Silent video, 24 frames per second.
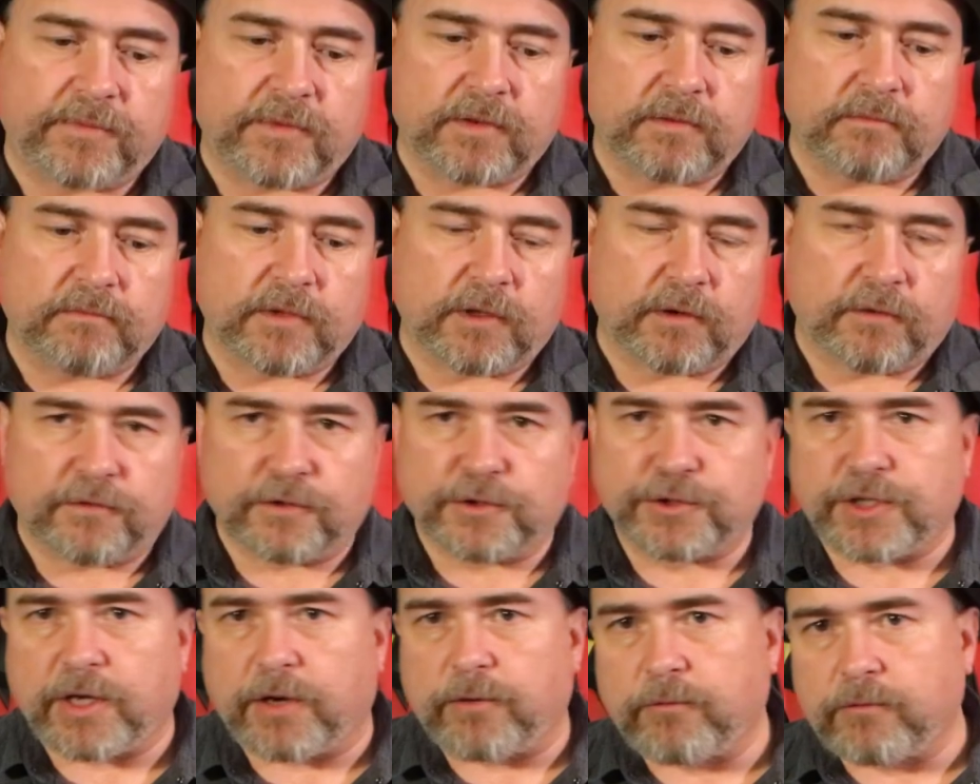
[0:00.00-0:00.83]
the
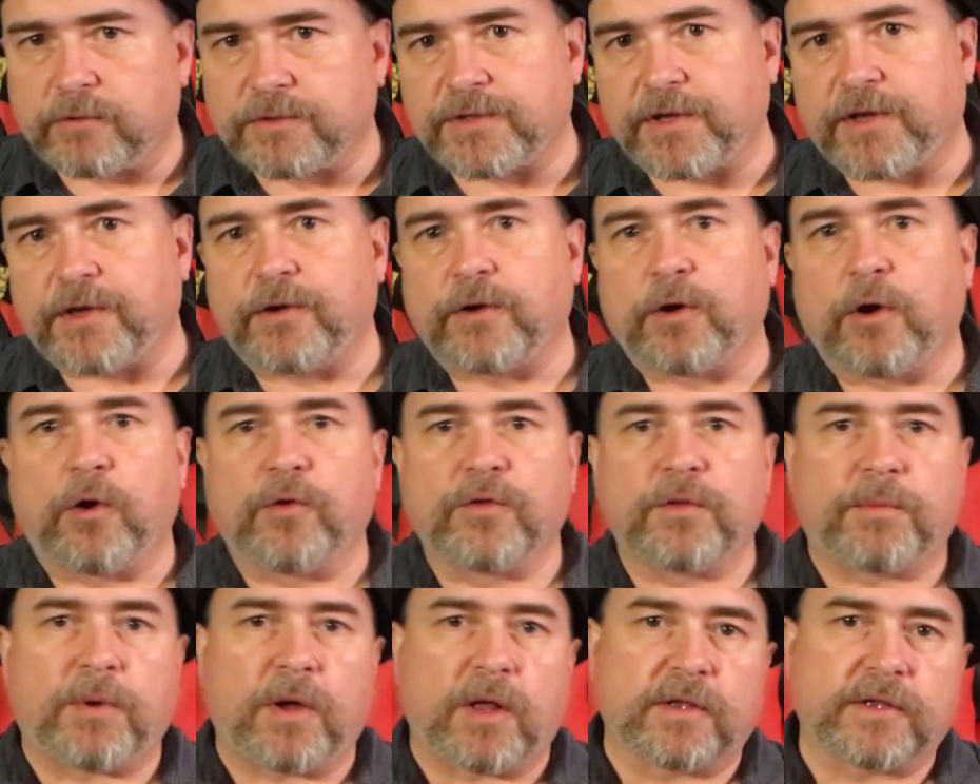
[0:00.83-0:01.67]
generals that you know,
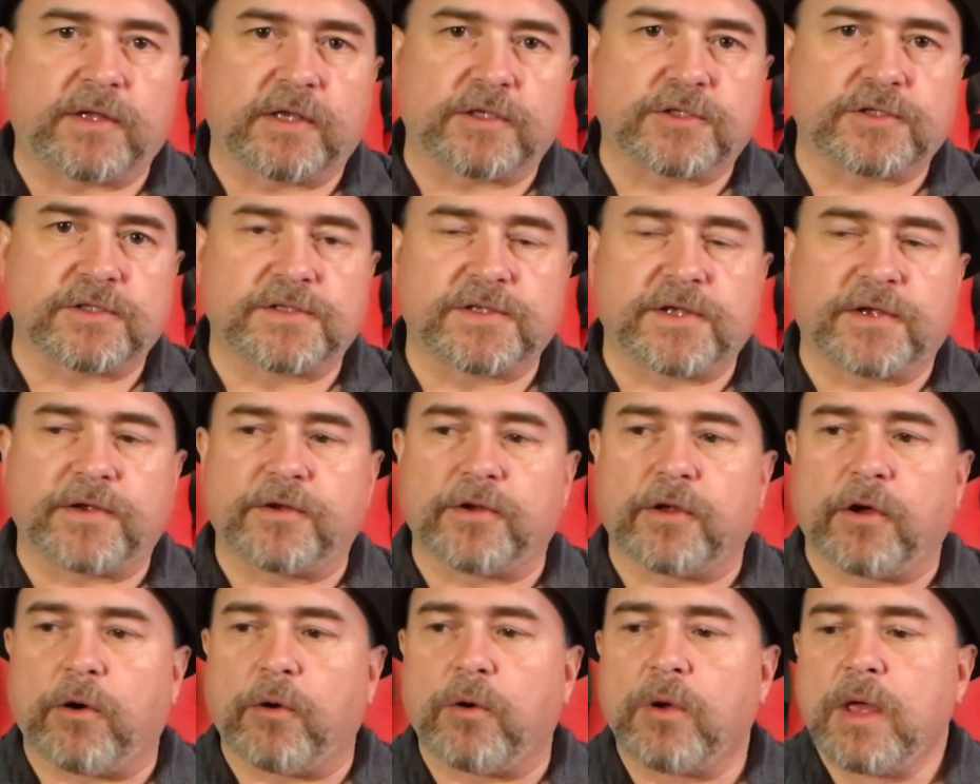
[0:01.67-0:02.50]
the politicians that you
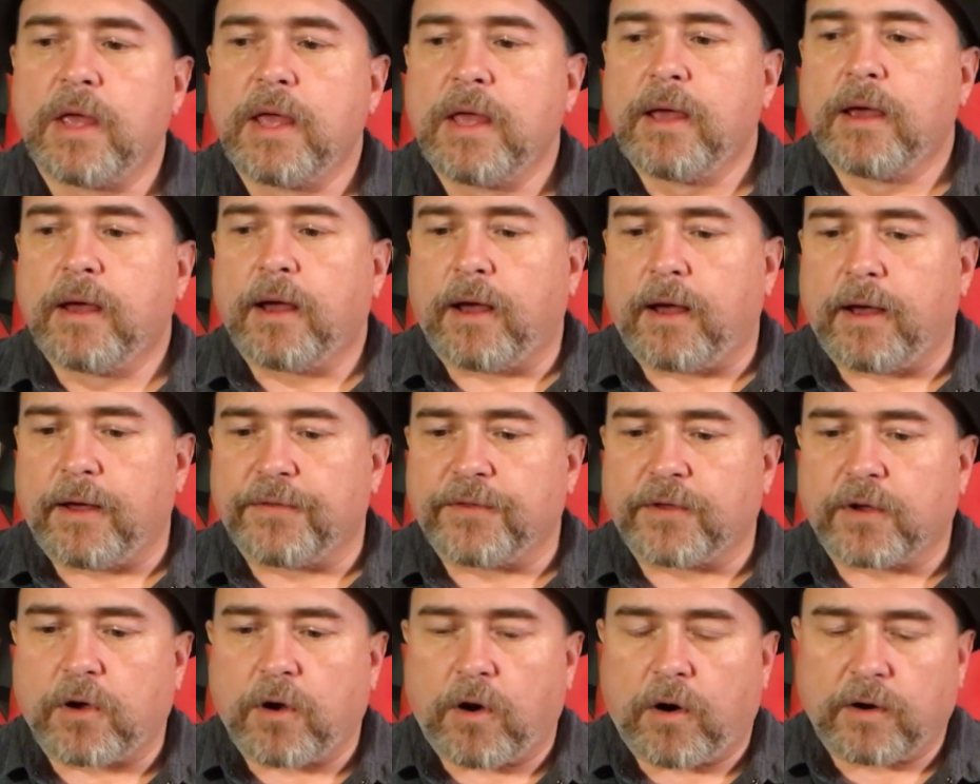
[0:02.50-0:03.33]
know,
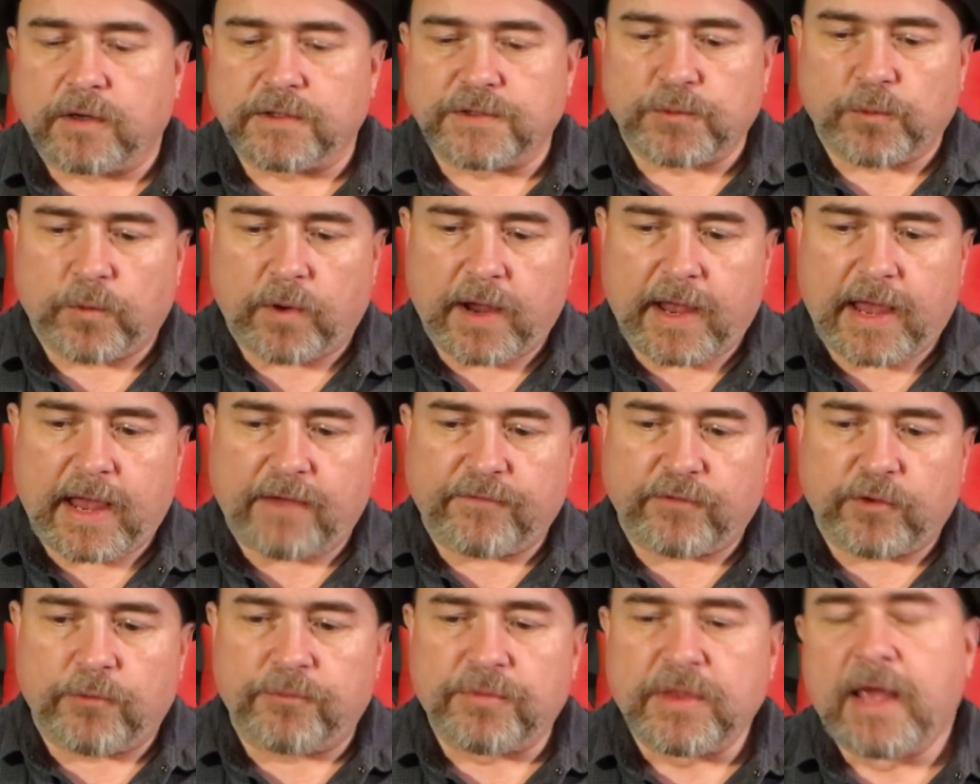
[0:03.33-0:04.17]
the cards and what have
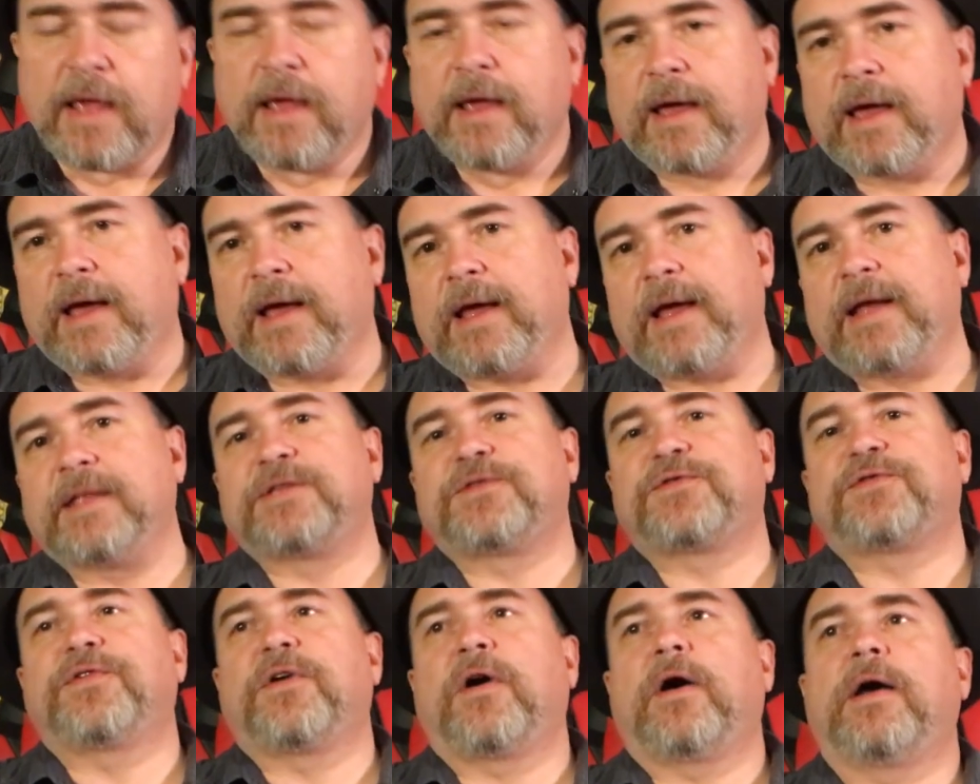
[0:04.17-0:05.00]
you. It's
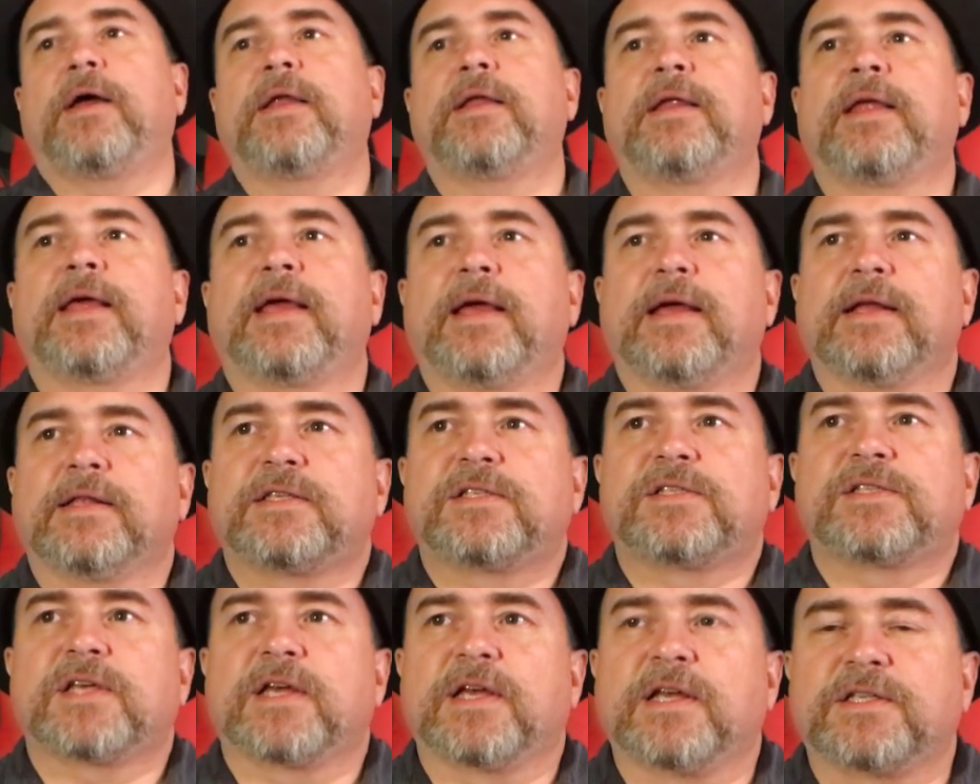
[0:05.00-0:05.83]
fun.
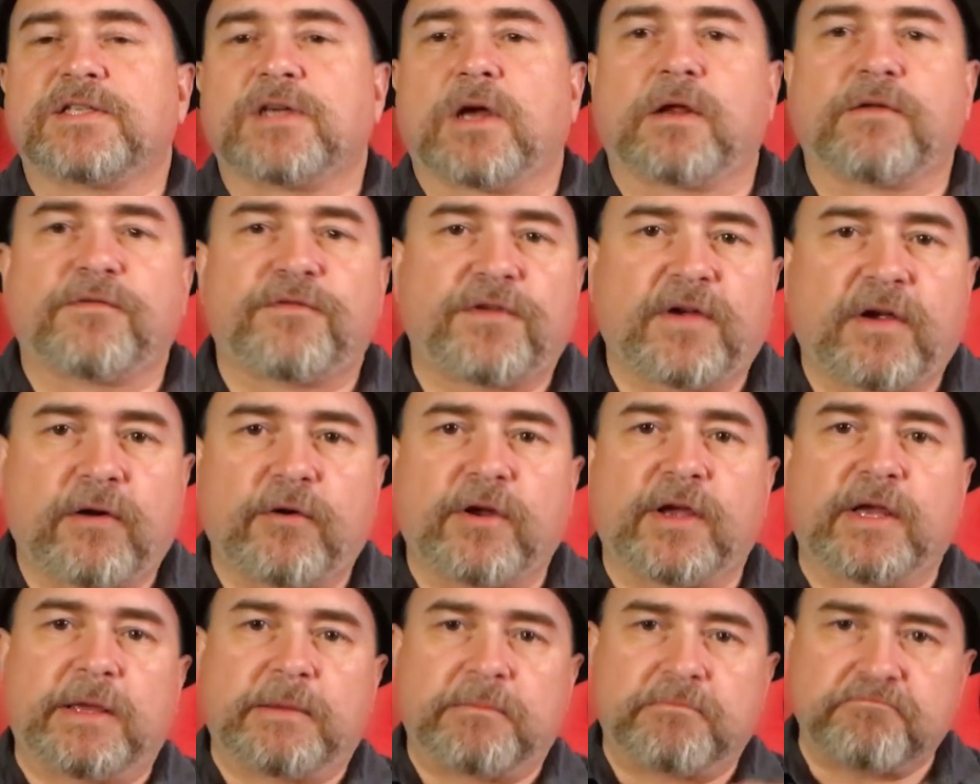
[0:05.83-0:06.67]
It's on a
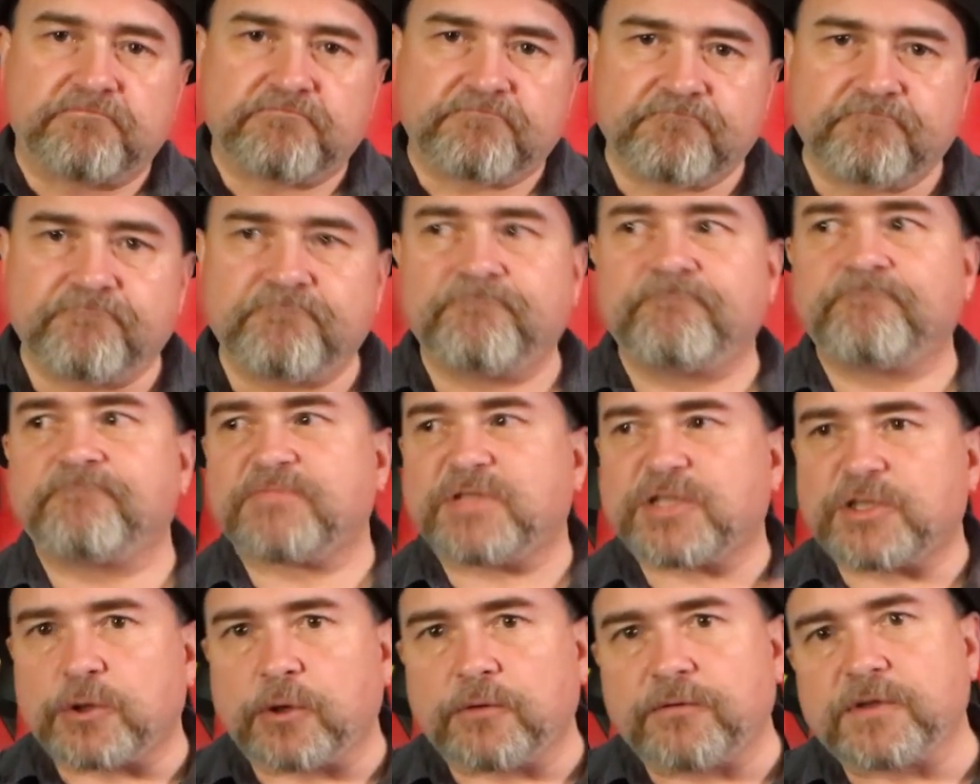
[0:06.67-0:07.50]
very
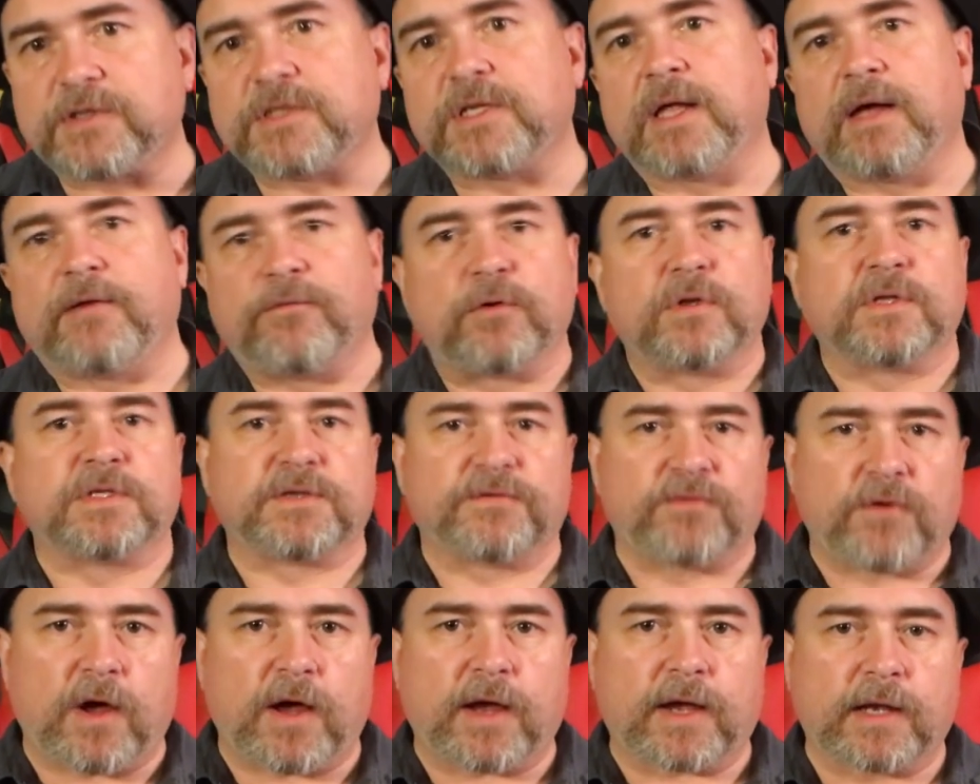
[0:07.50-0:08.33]
surface level. It's
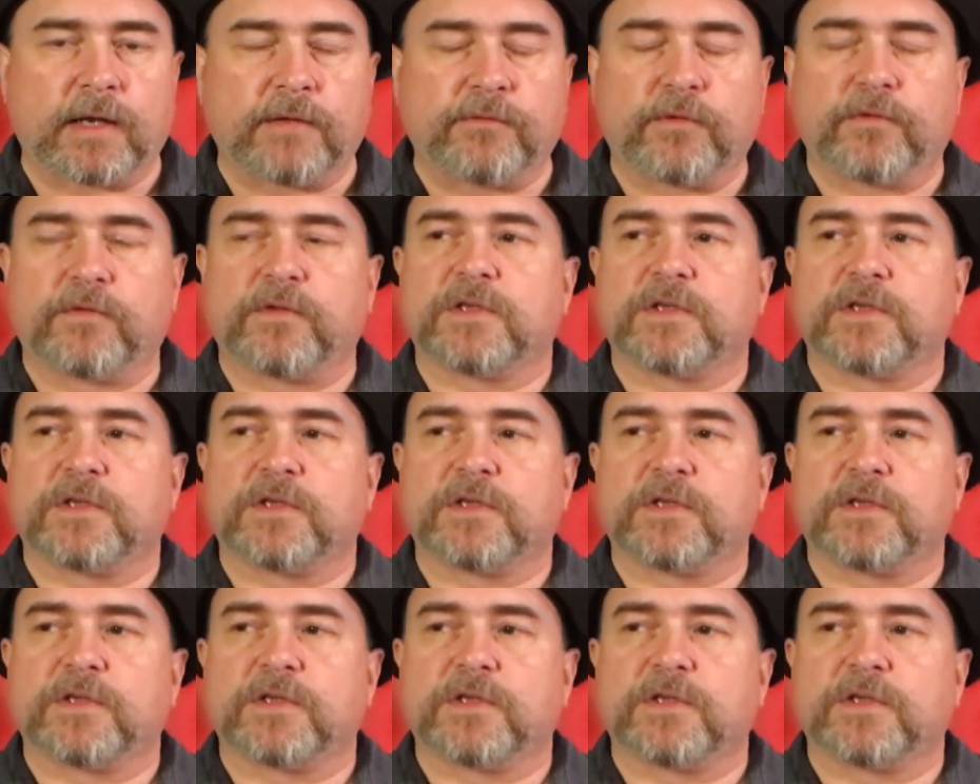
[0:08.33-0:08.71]
evocative of the